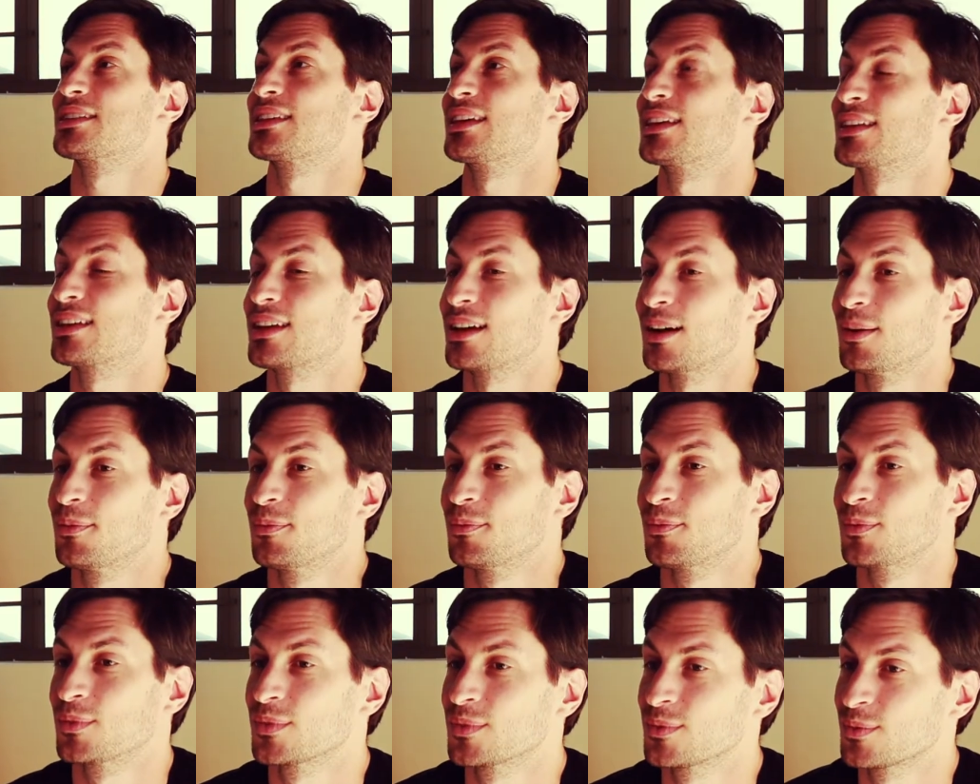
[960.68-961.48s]
that
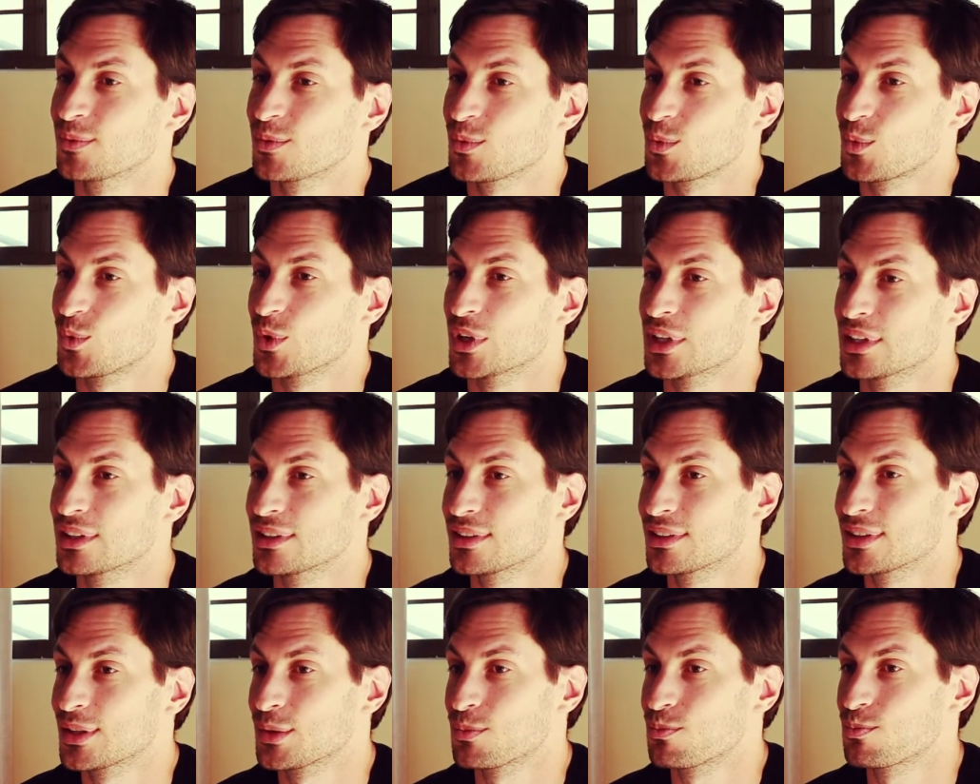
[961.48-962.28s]
come
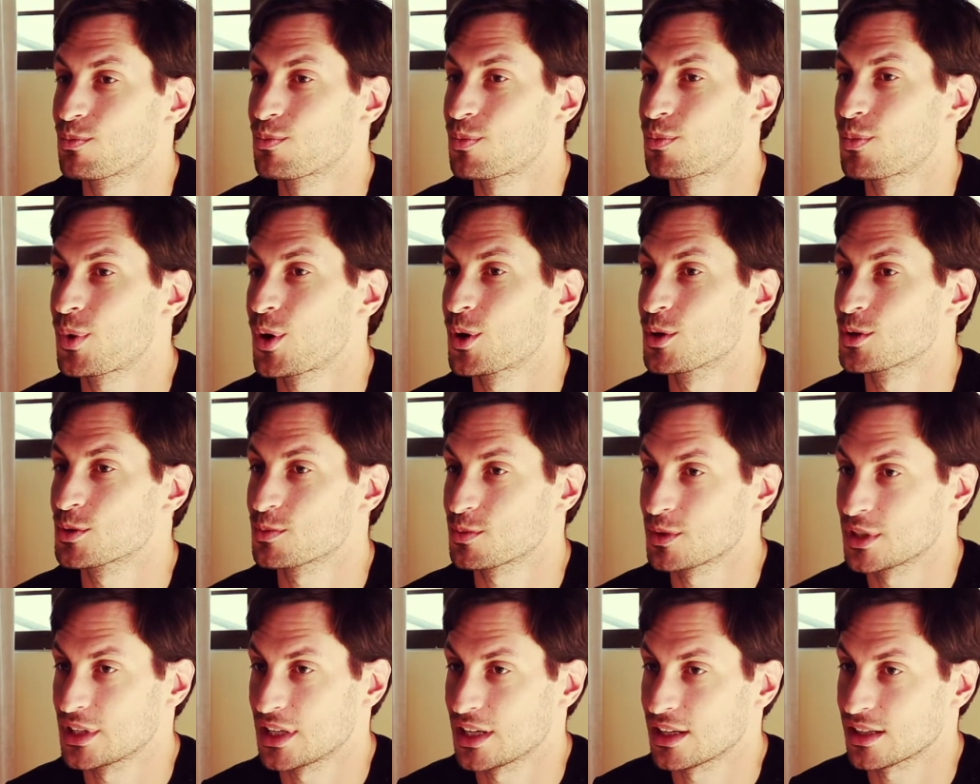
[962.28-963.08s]
with the post
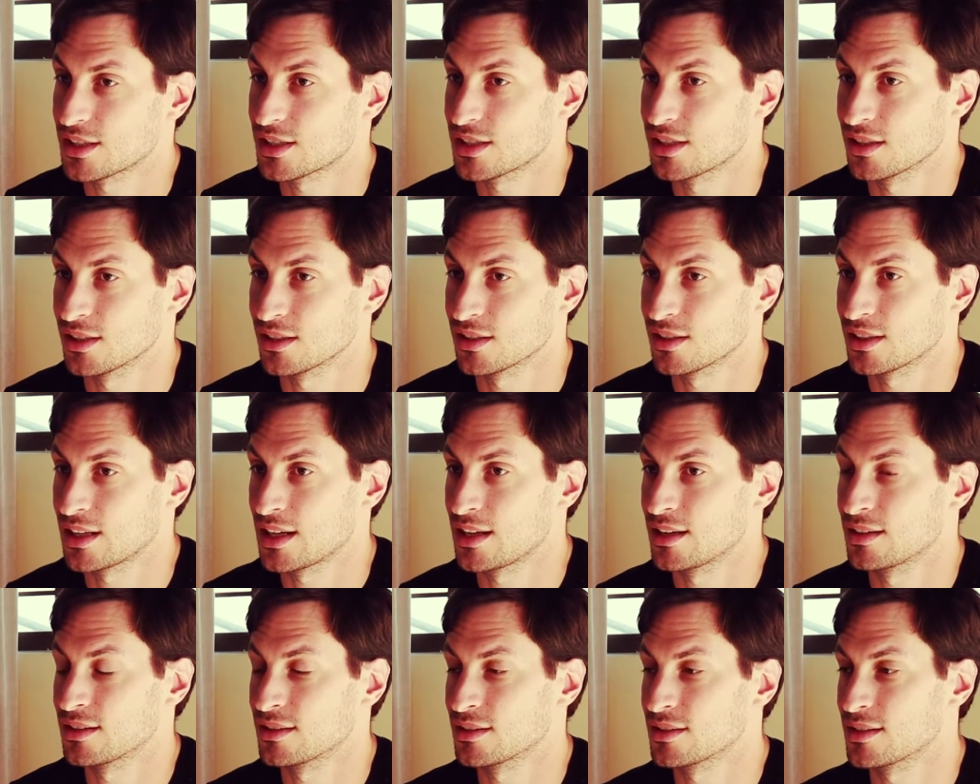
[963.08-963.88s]
production
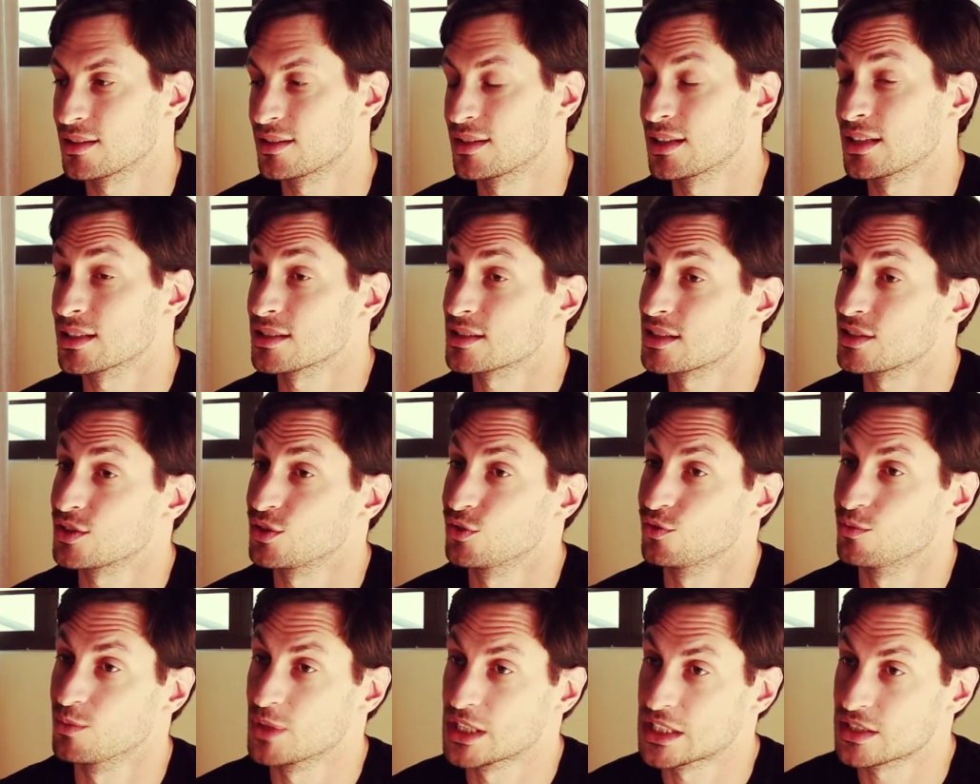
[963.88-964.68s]
and the things that
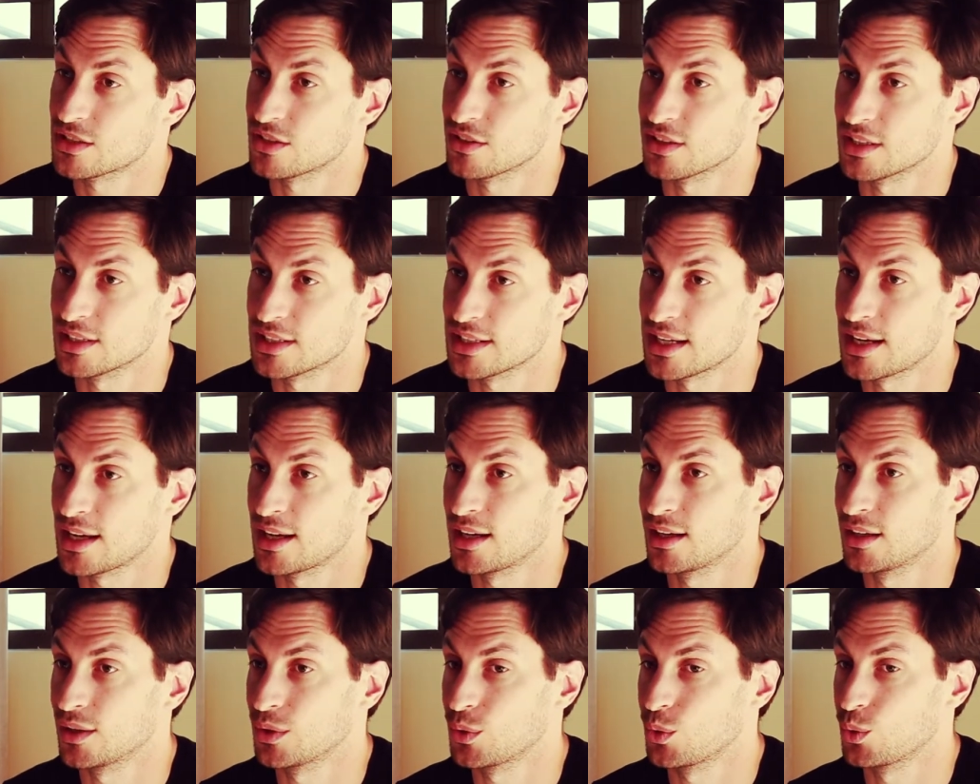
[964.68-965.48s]
you've missed on the
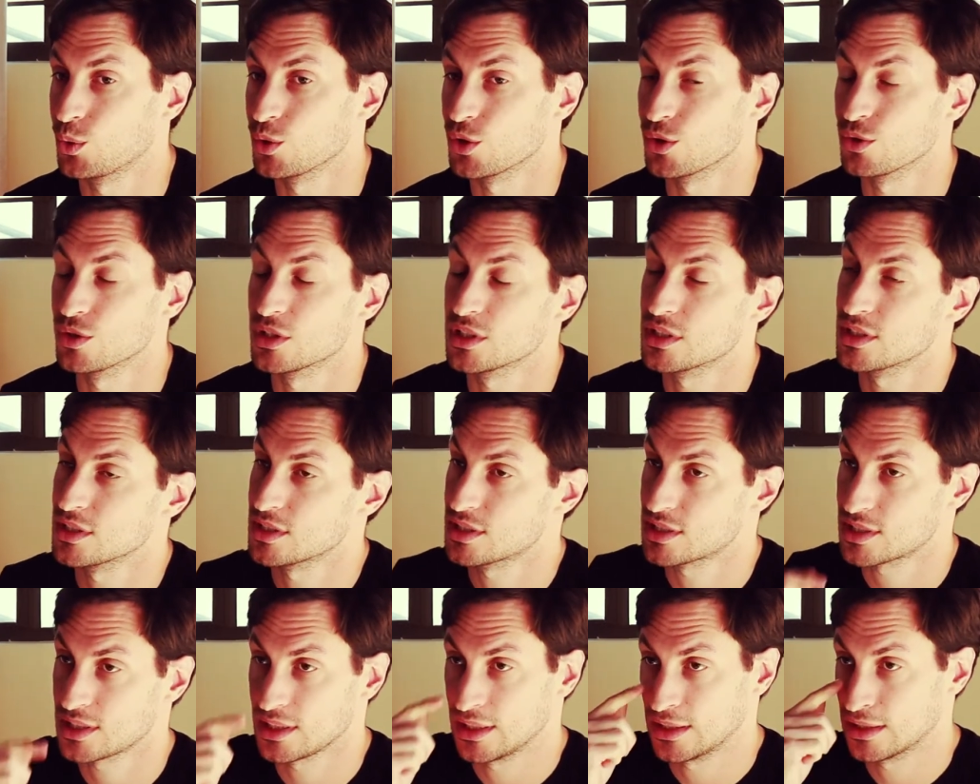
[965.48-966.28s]
day or you didn't
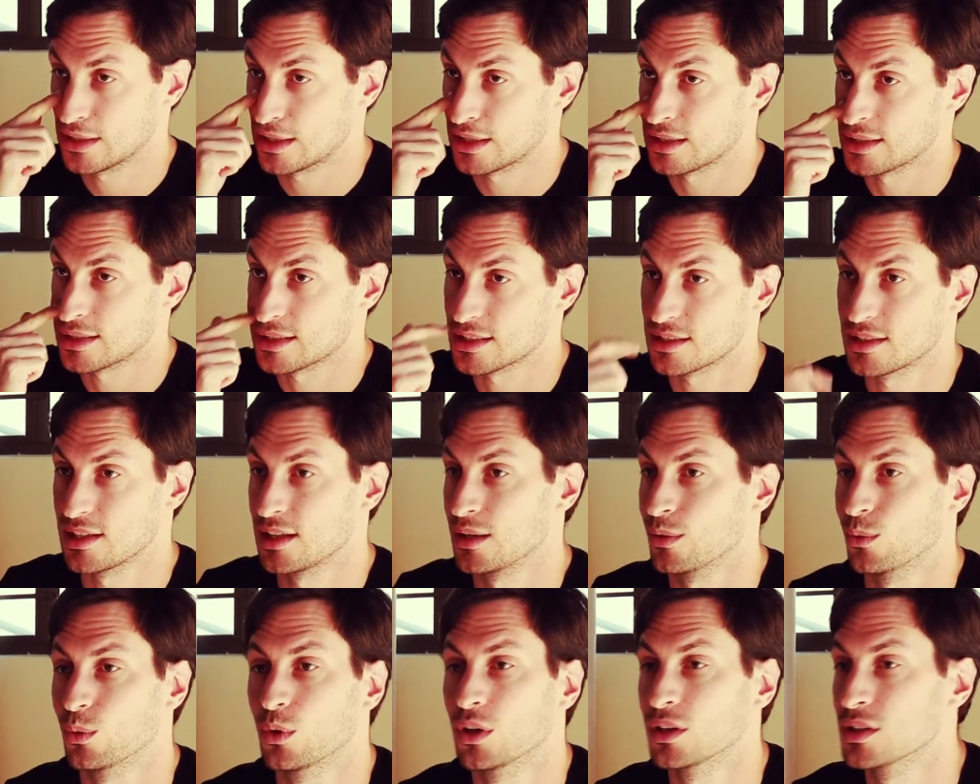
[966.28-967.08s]
see that
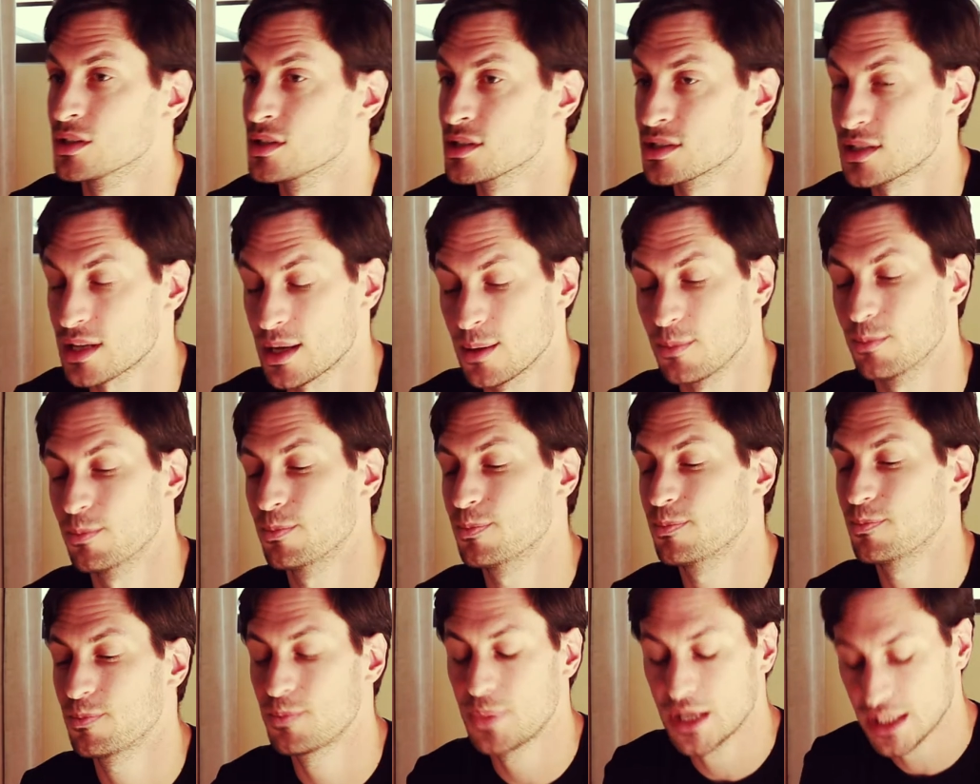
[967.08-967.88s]
there was a
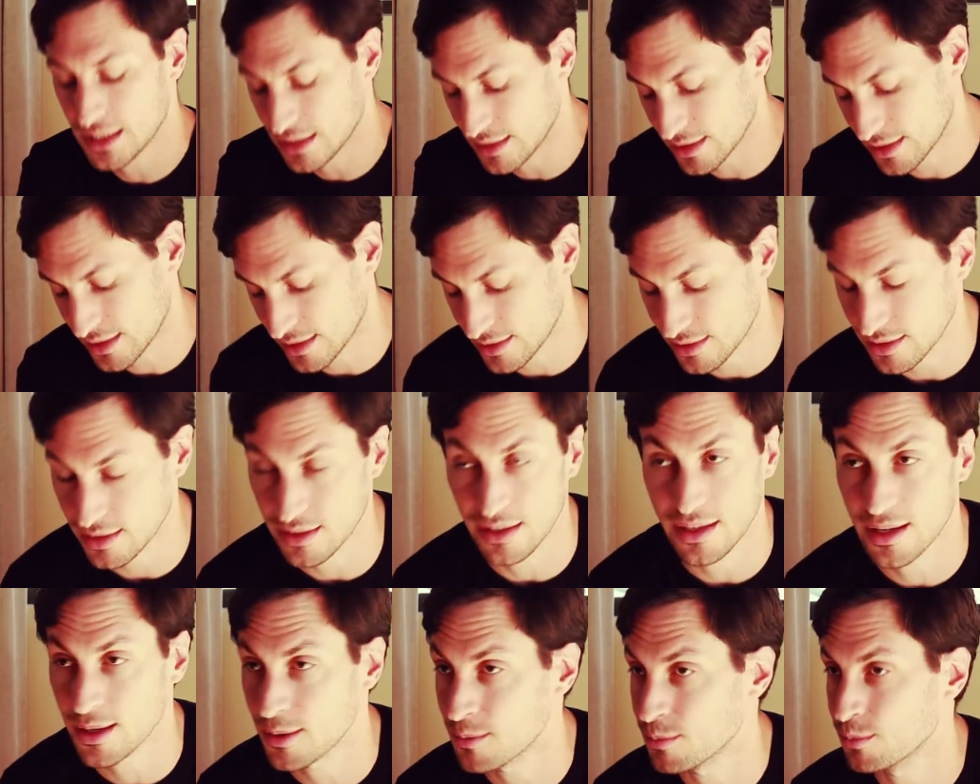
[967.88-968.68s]
pin in the
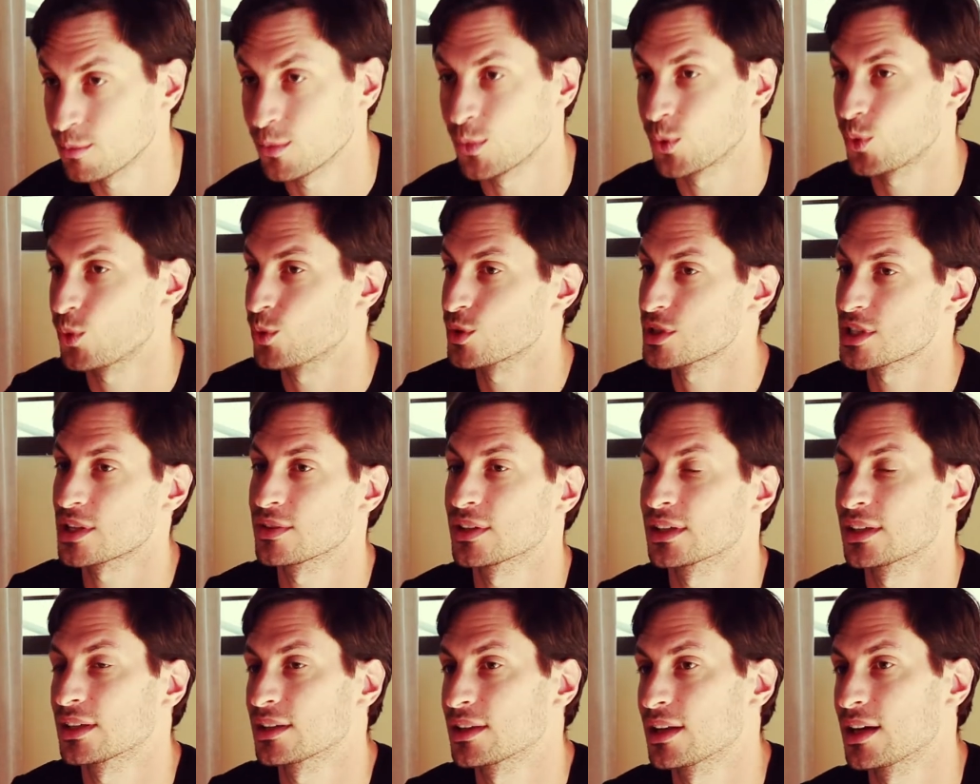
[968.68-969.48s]
hem or
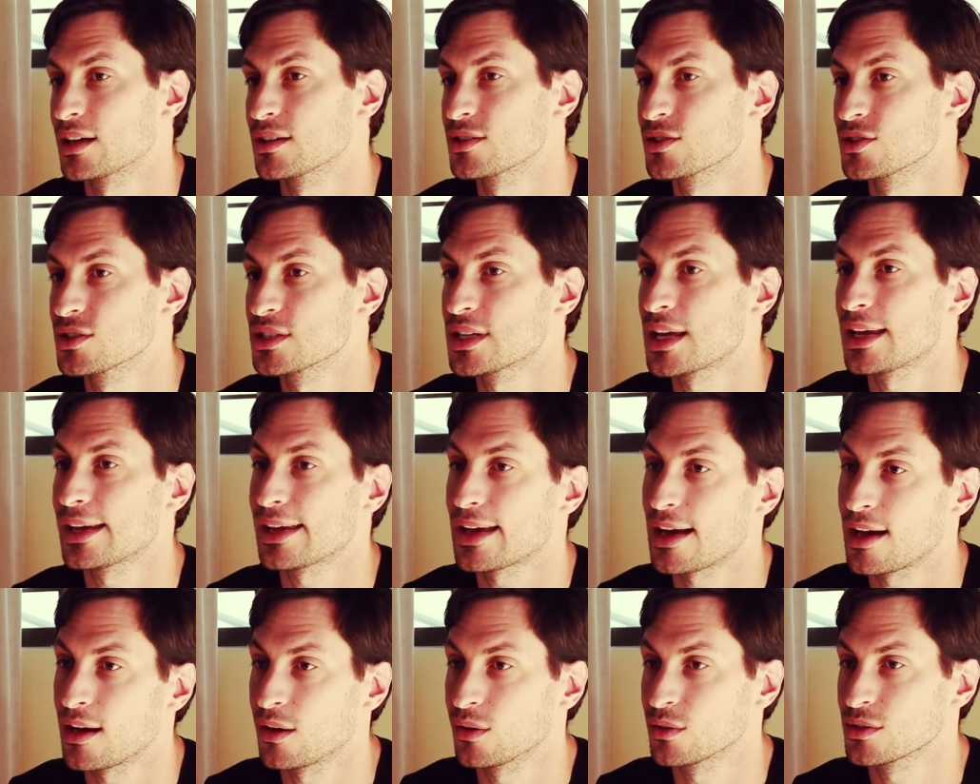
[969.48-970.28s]
something like that to take
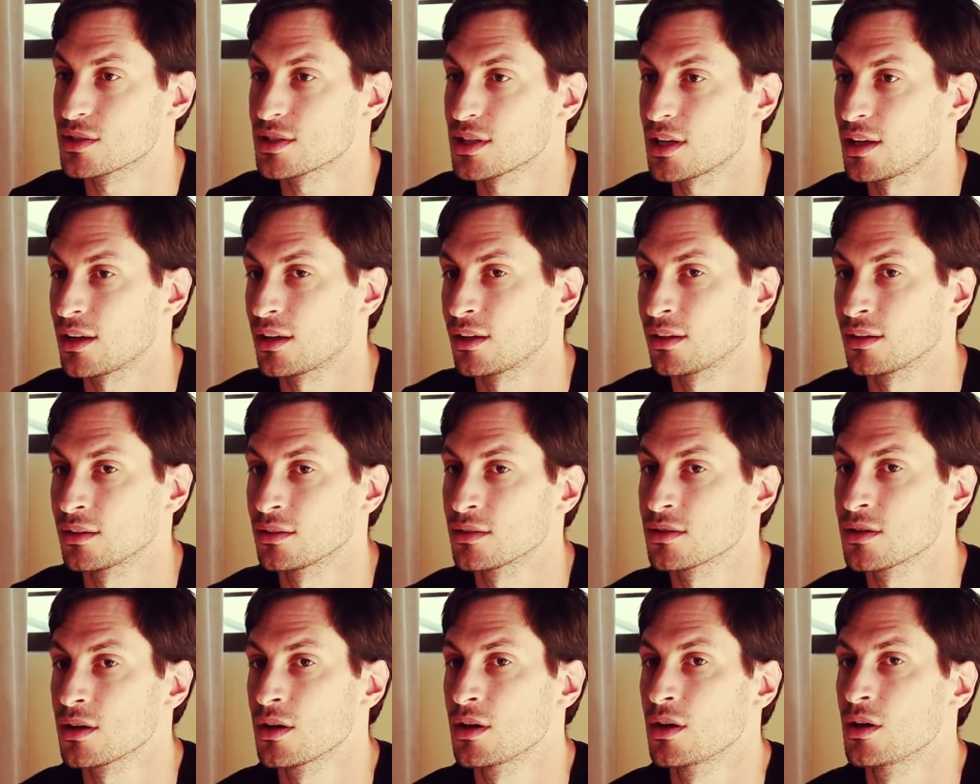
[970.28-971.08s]
out
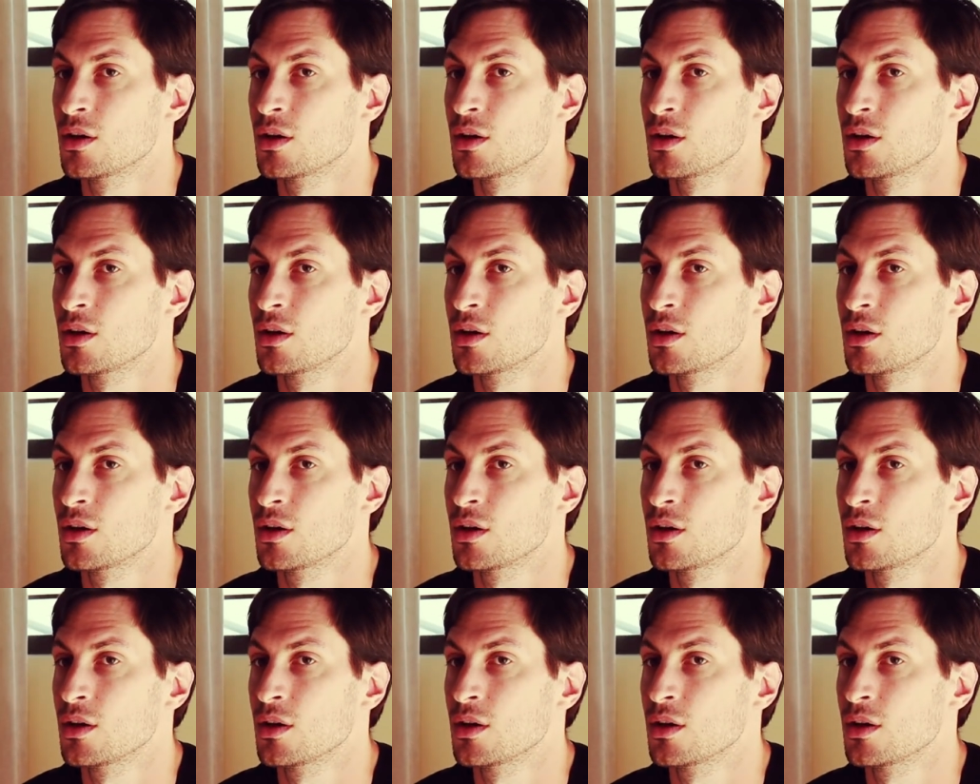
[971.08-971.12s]
and